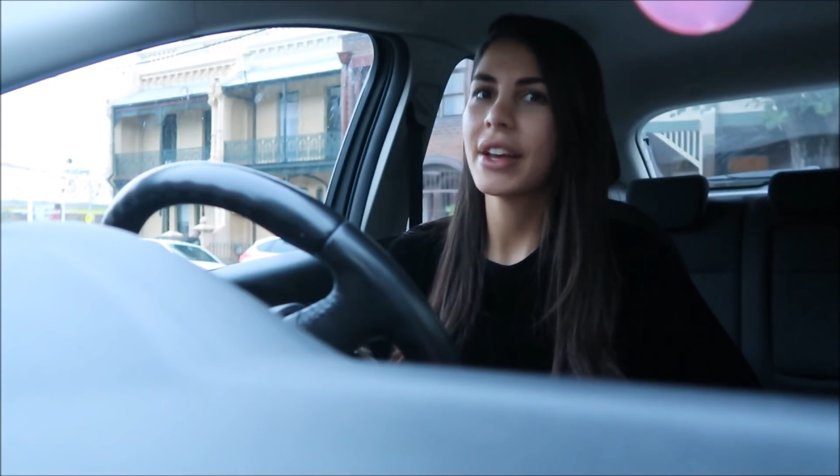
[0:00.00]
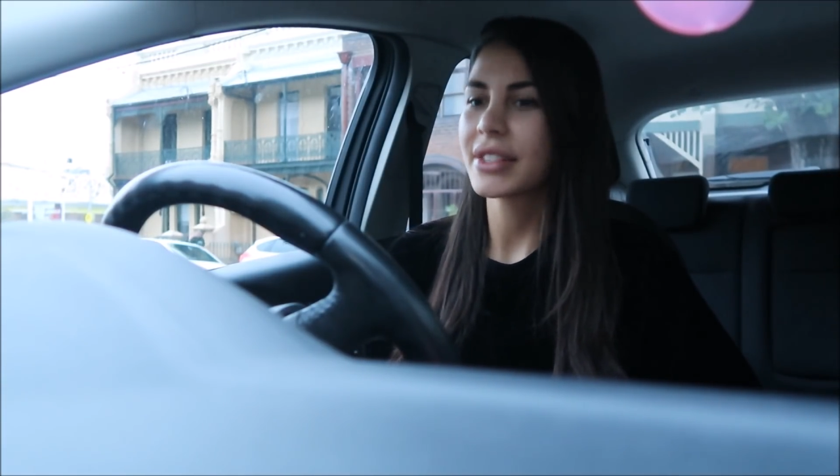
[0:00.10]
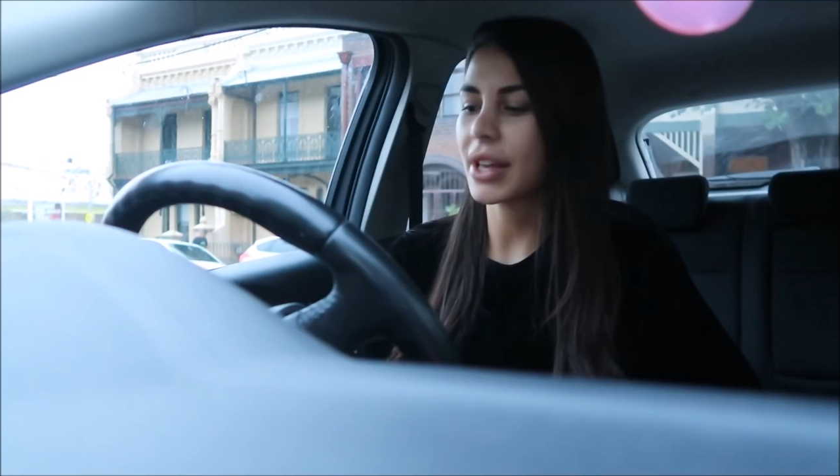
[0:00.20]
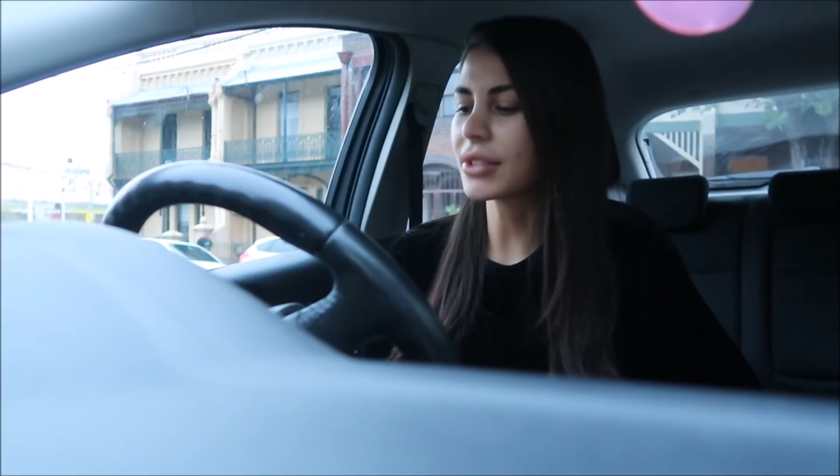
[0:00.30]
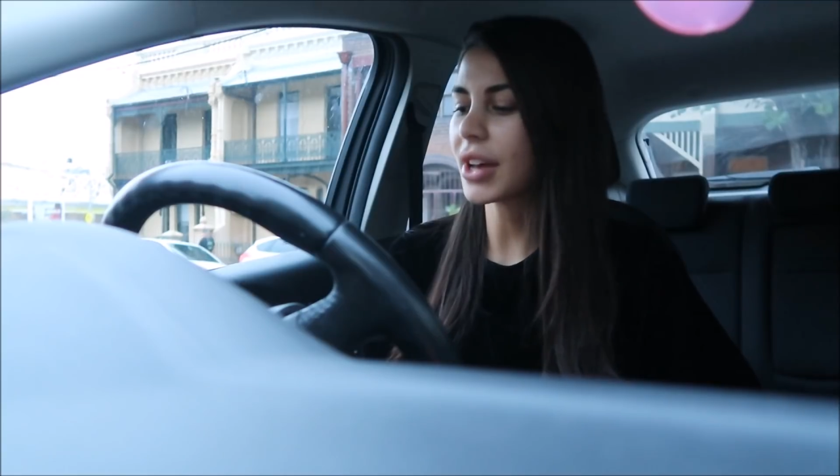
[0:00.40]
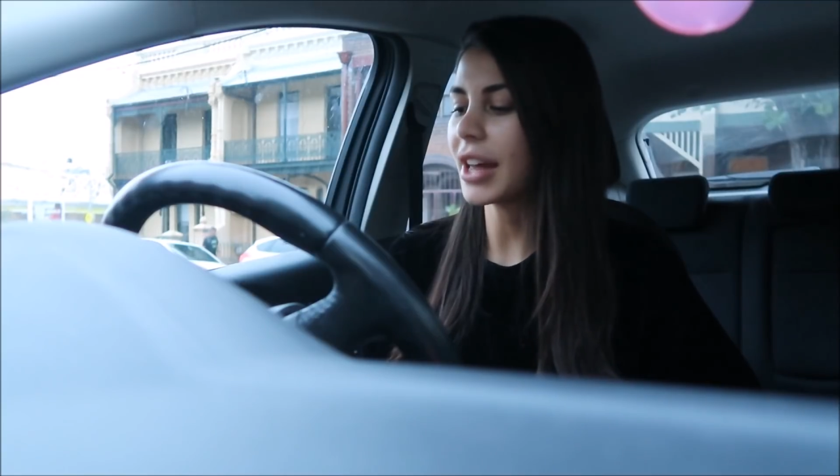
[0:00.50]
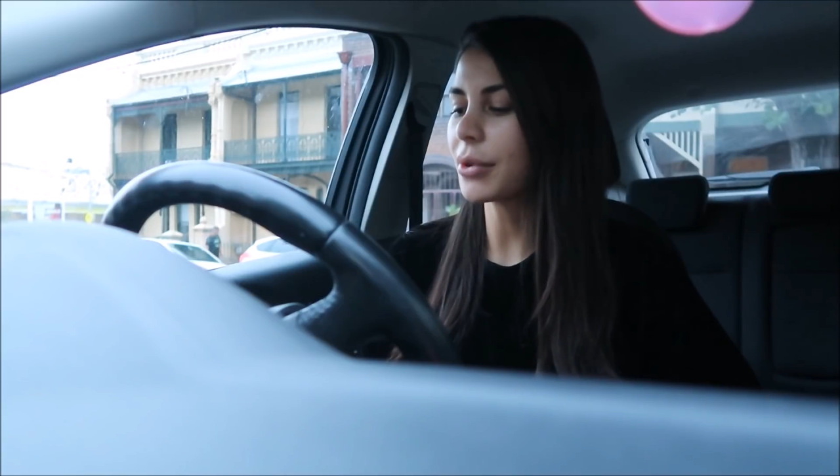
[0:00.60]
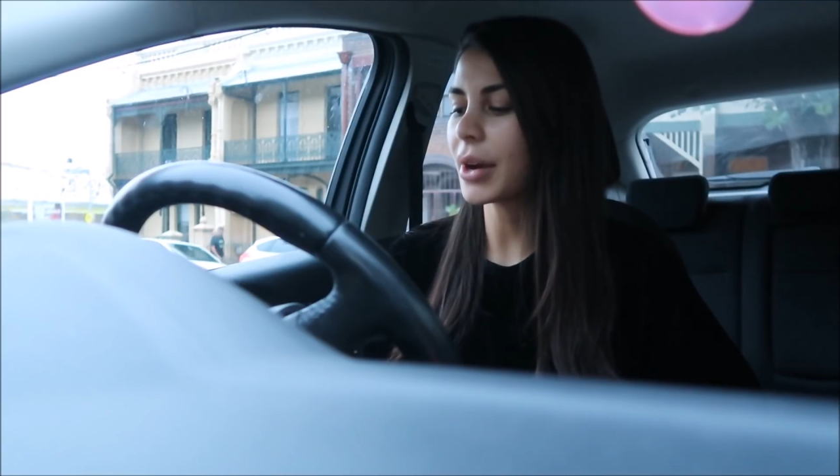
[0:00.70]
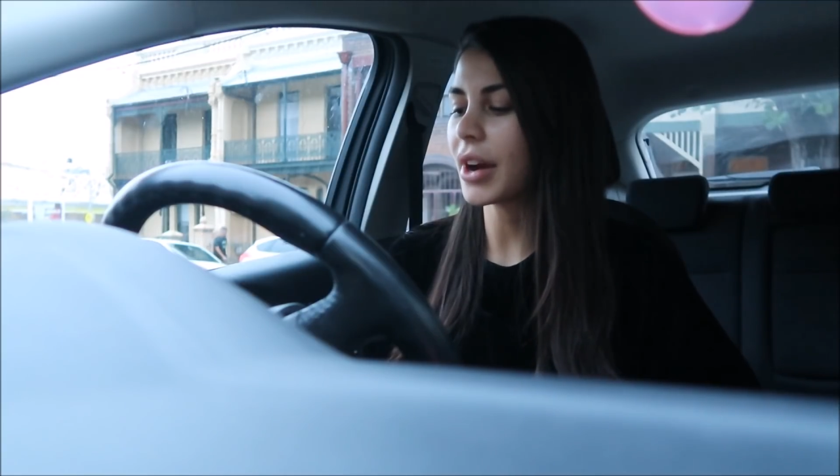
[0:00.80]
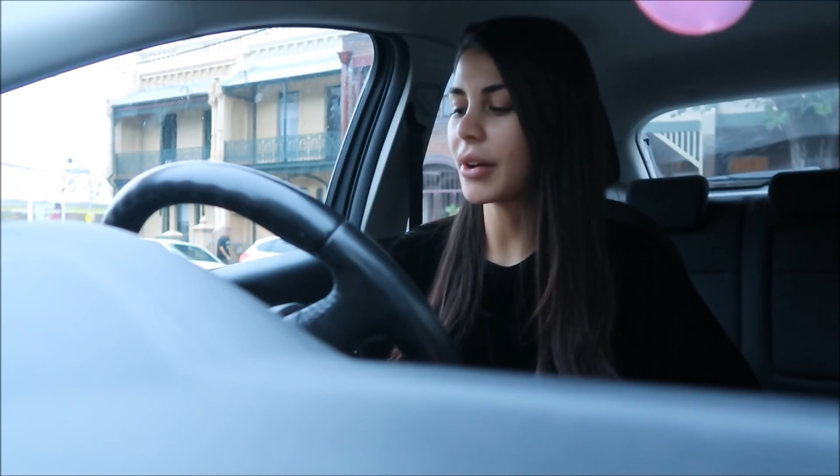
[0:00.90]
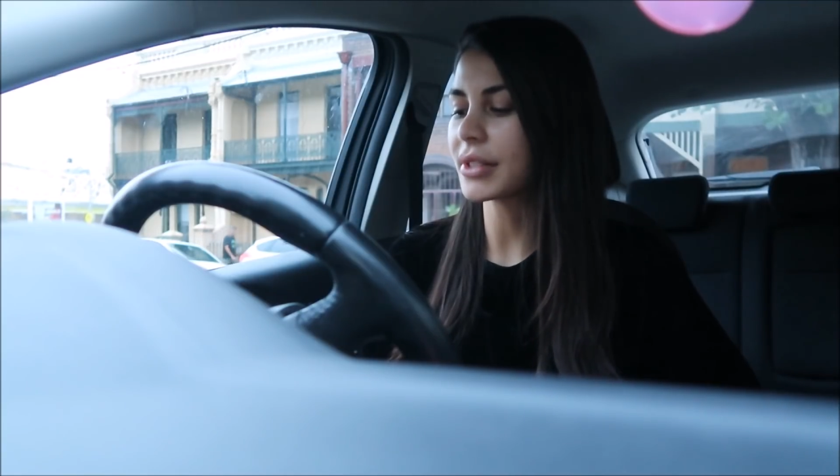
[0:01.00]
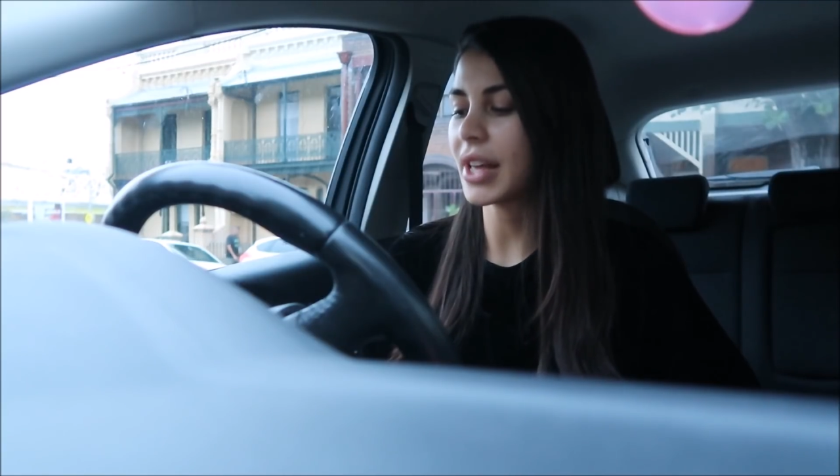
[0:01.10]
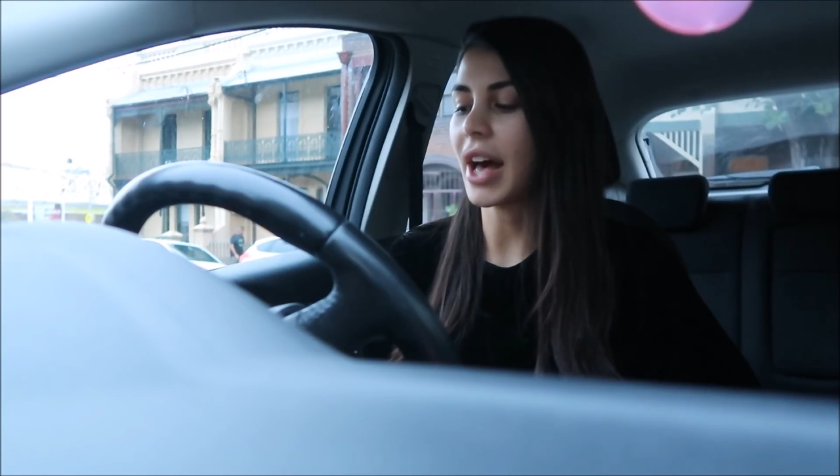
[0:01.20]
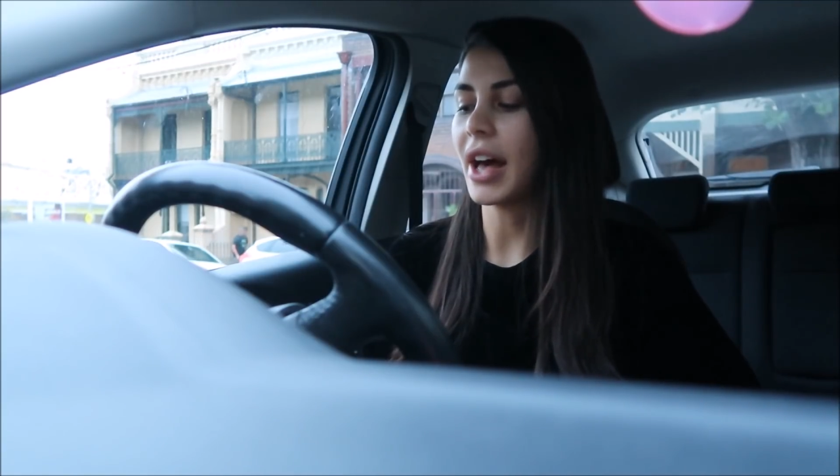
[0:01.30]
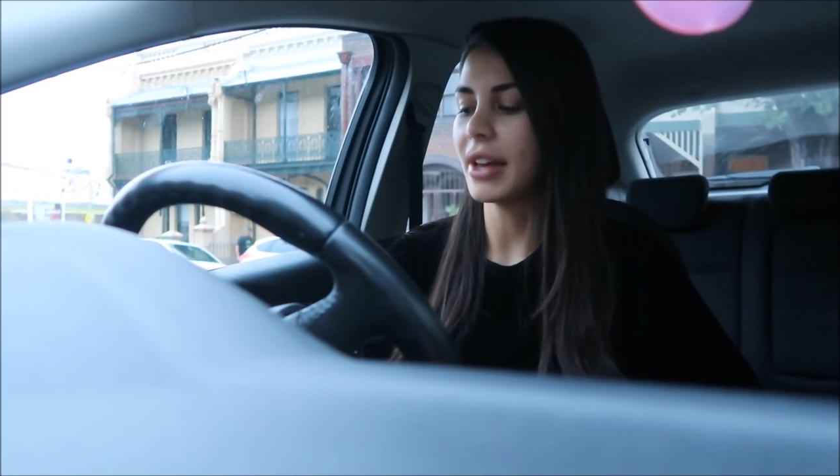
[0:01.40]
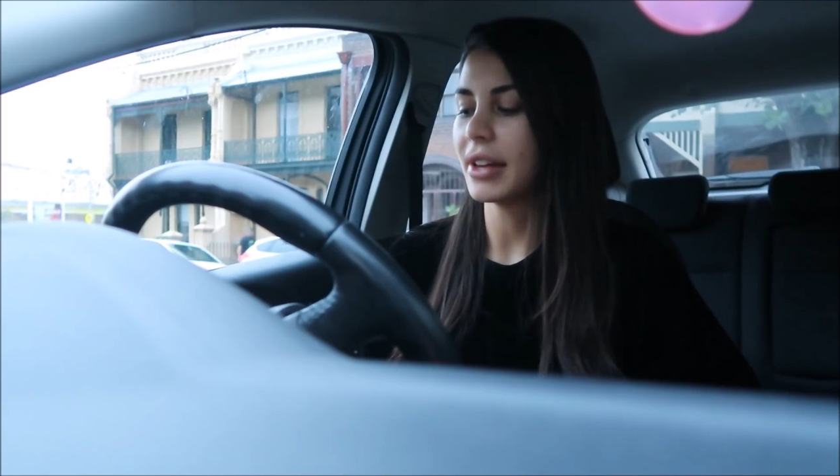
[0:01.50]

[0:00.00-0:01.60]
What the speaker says: So that's kind of where I was at.